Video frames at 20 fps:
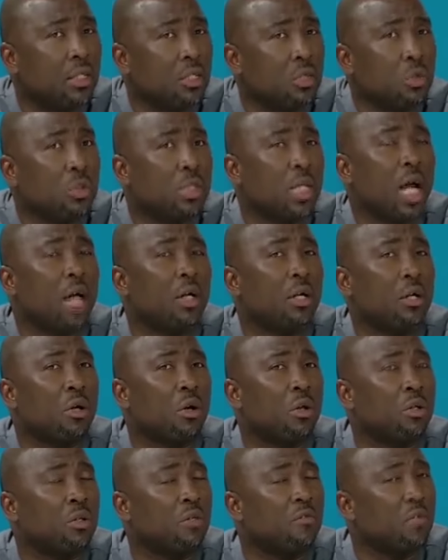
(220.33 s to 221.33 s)
use
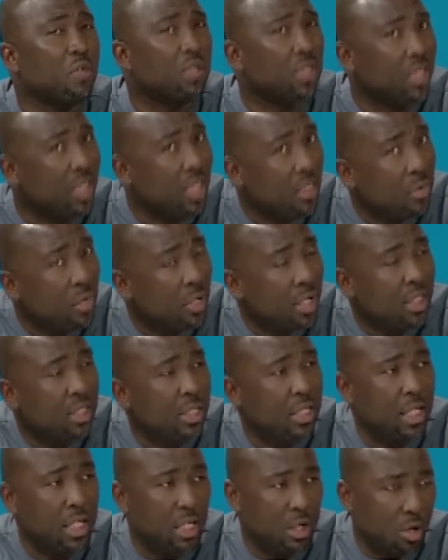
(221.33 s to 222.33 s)
agriculture for
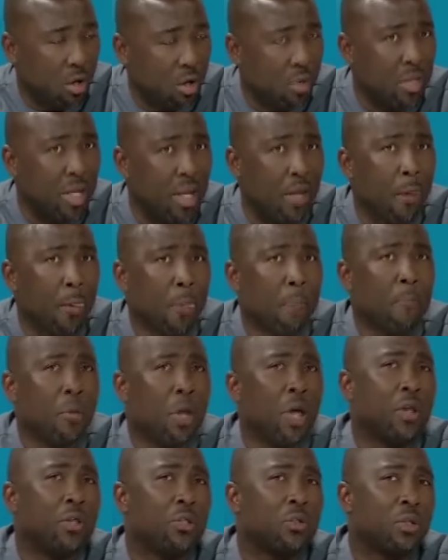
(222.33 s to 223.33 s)
stimulate the economy.
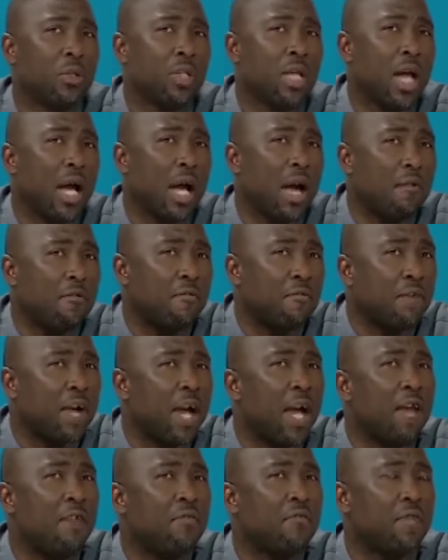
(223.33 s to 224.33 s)
So there are
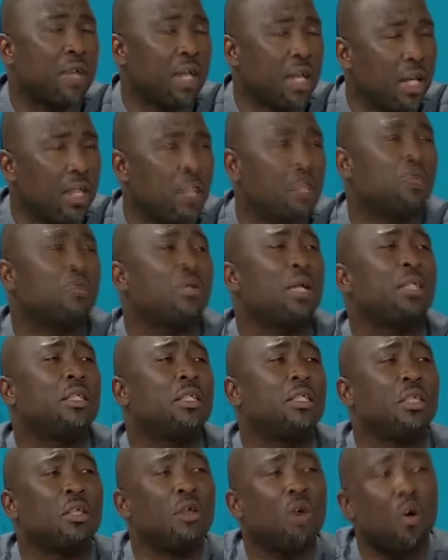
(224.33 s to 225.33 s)
5 key
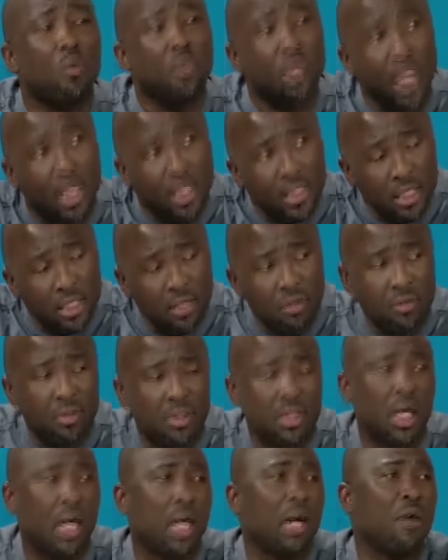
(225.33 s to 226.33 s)
strategic
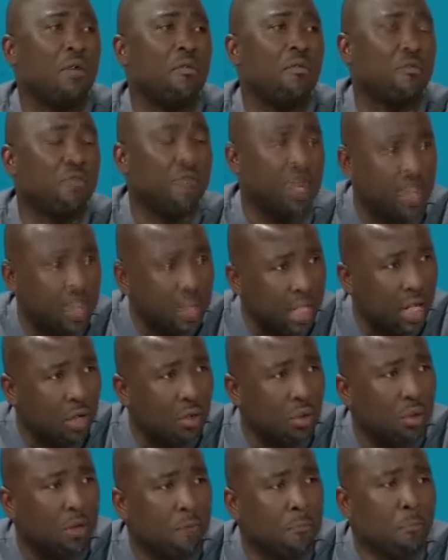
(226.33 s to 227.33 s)
objectives around Feed
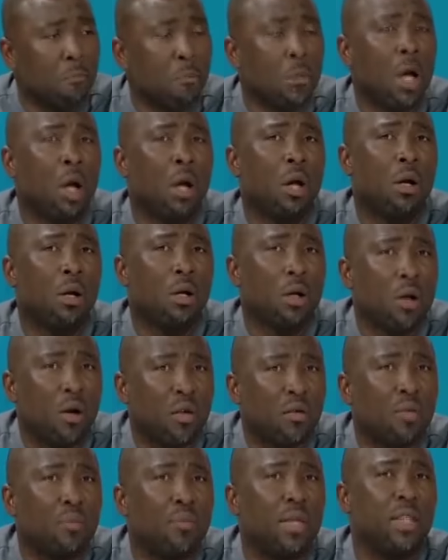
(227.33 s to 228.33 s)
Salon.
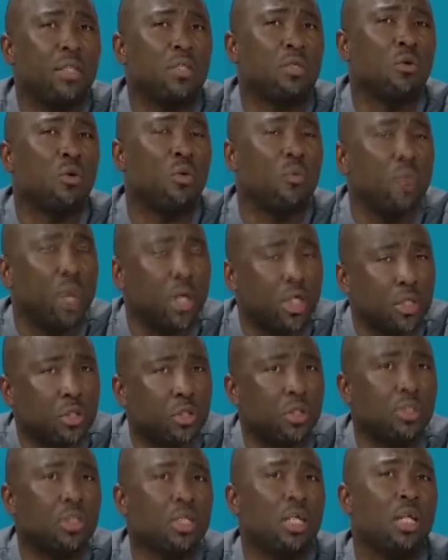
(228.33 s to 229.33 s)
Government will make
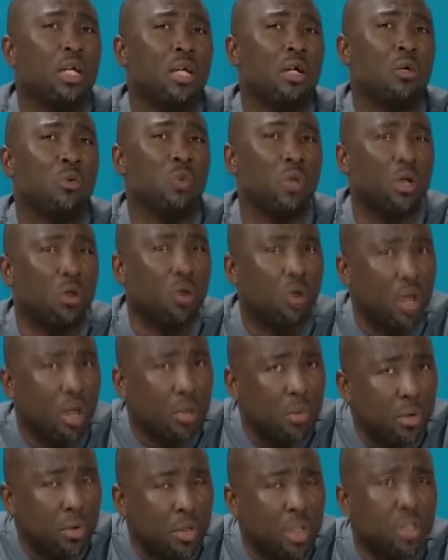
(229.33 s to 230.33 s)
sure say we
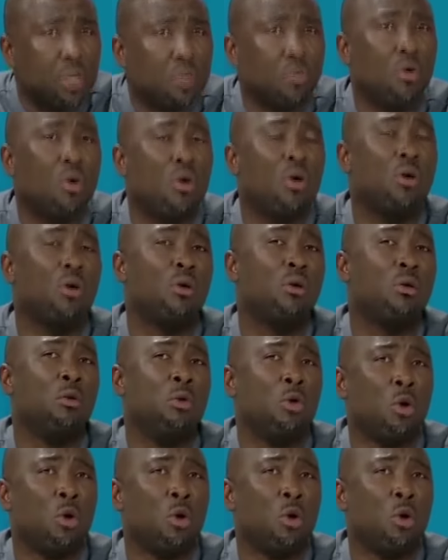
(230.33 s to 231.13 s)
collaborate more,